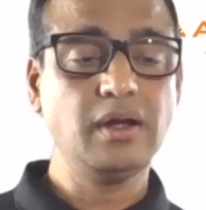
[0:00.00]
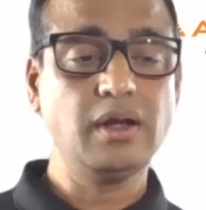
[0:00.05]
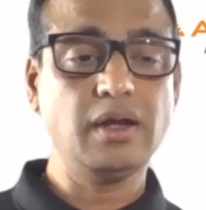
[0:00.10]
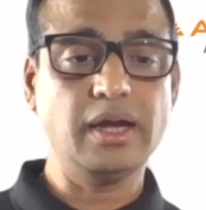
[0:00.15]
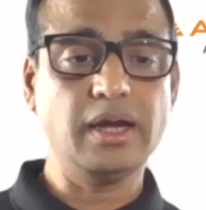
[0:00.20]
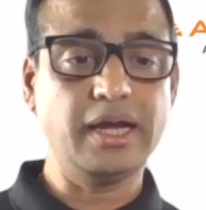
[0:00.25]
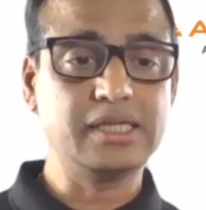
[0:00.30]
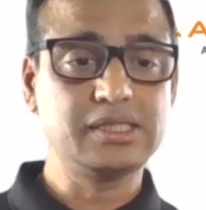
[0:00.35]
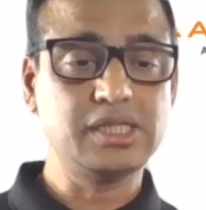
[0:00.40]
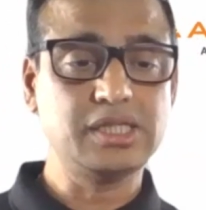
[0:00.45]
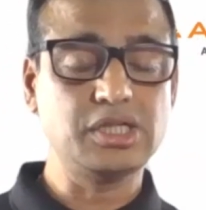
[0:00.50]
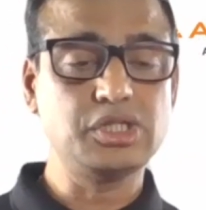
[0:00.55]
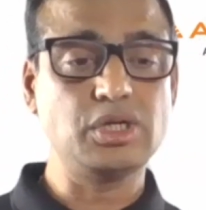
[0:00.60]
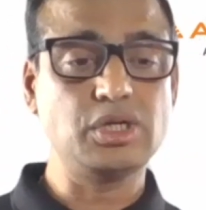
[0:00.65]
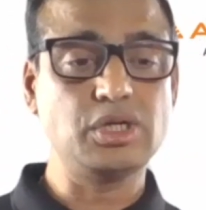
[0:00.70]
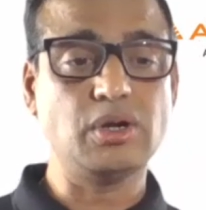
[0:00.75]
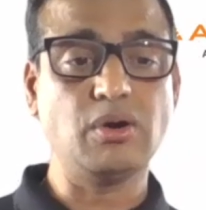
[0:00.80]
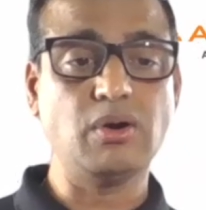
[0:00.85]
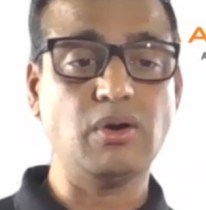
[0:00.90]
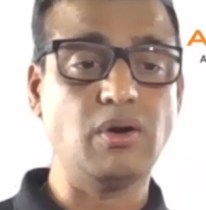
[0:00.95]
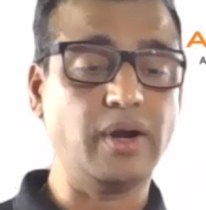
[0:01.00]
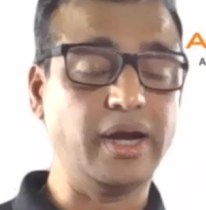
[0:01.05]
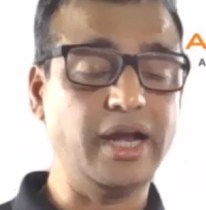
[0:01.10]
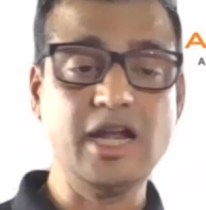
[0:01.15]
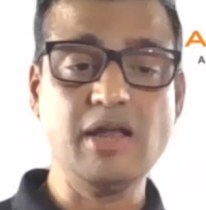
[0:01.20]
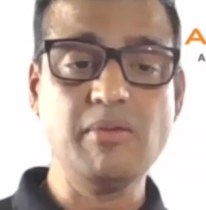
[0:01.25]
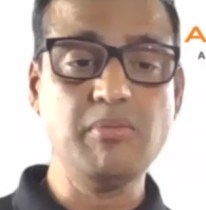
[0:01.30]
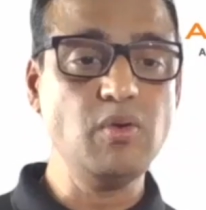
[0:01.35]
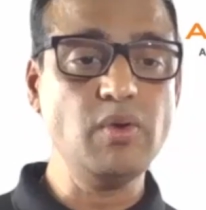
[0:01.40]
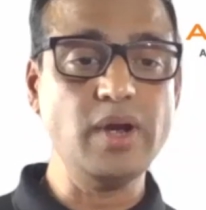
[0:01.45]
etc., or
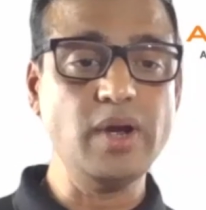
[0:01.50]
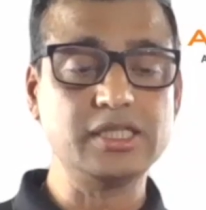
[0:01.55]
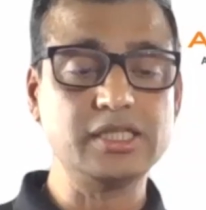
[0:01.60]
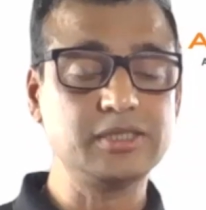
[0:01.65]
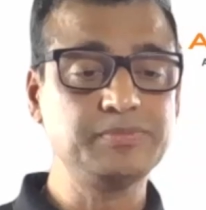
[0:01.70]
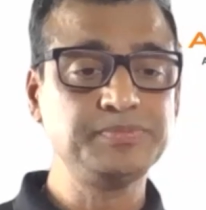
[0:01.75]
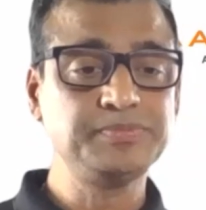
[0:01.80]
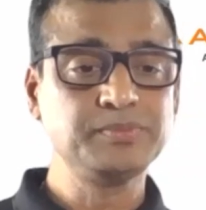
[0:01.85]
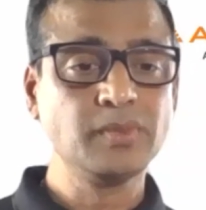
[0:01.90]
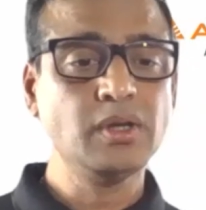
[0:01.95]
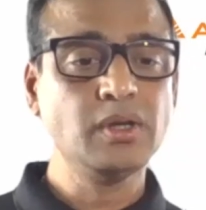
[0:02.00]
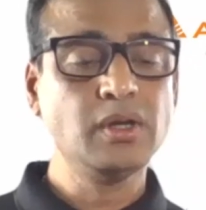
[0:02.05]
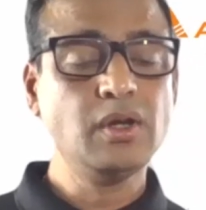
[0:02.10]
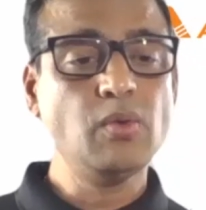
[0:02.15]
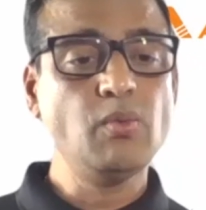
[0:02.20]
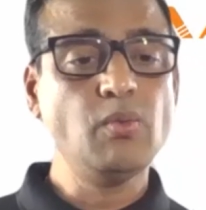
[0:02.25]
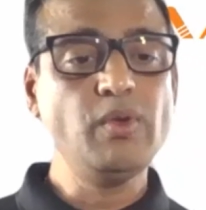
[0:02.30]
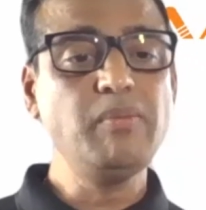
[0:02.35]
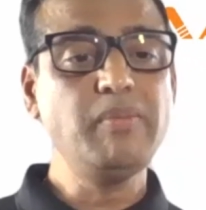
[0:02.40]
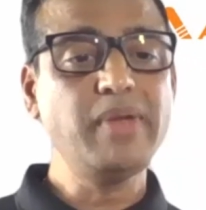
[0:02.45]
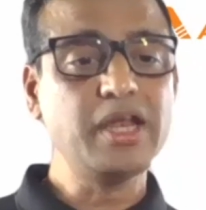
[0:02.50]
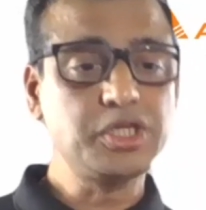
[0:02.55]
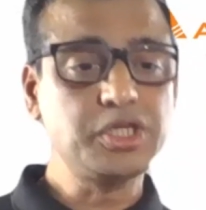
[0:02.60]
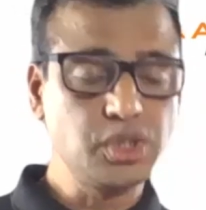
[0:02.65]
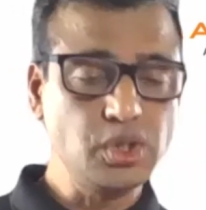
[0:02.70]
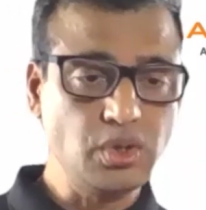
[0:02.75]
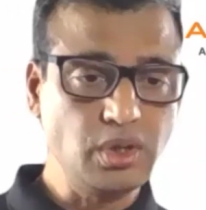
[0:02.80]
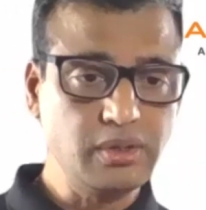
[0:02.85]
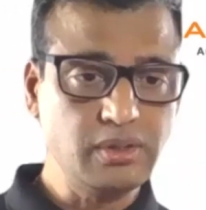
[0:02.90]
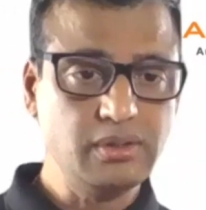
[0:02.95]
AWS, we made
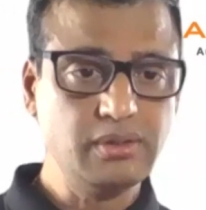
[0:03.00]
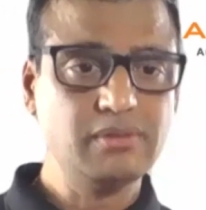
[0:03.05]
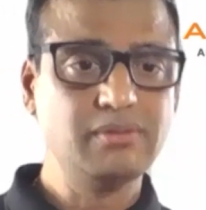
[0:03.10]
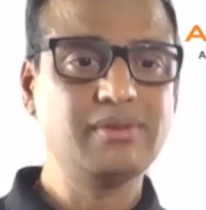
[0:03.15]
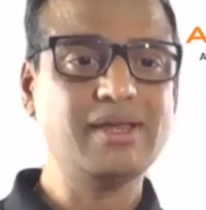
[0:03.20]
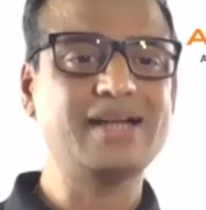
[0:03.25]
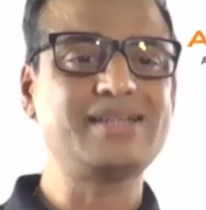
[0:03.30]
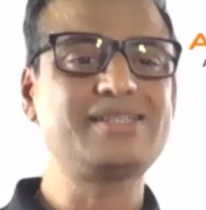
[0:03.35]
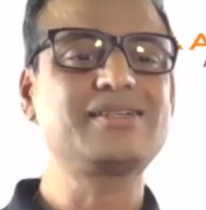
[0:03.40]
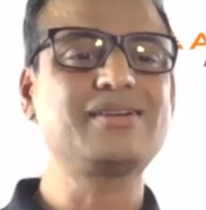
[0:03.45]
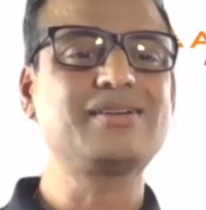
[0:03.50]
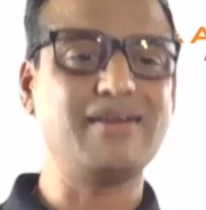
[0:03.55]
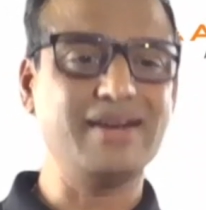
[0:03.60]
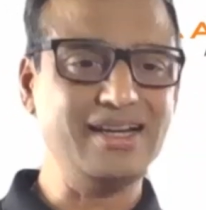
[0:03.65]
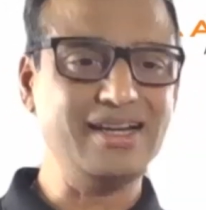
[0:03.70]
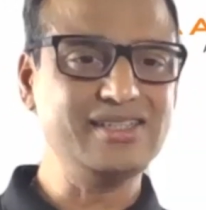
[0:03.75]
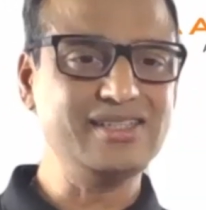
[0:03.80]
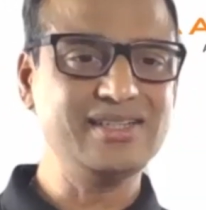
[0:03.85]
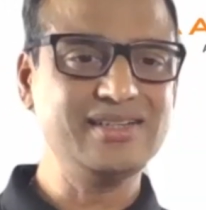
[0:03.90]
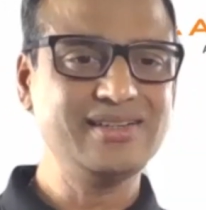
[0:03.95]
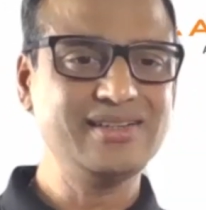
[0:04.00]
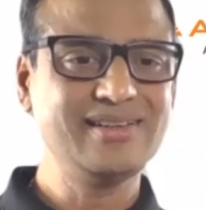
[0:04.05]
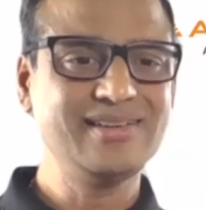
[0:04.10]
sure that's current.